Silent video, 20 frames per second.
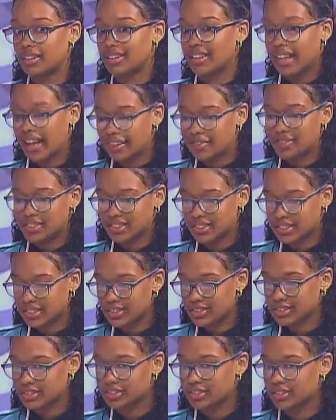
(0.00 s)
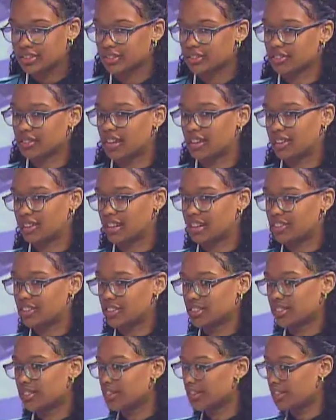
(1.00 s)
a life skill rather than
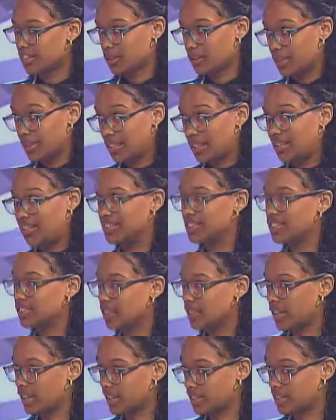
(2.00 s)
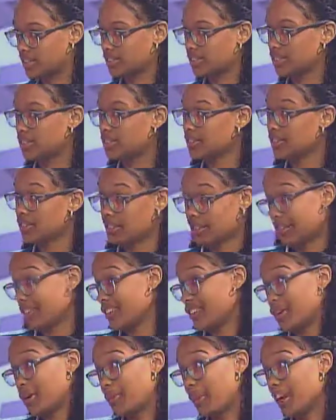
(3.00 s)
just learning something and in Girl Guides. And I
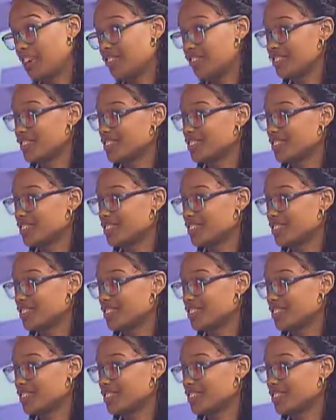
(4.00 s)
got a badge.